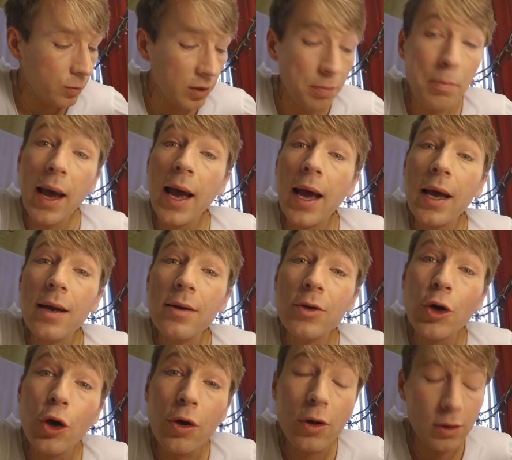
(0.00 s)
with Pan
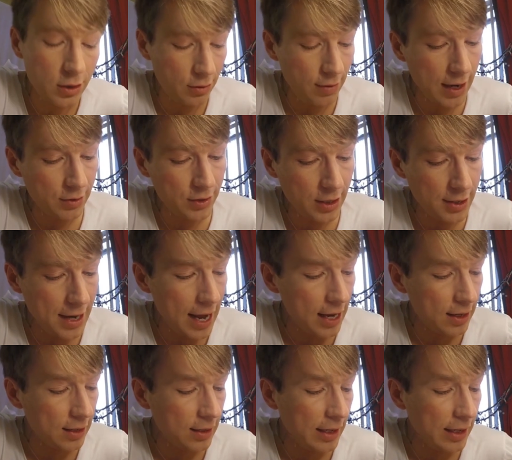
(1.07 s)
curled around her neck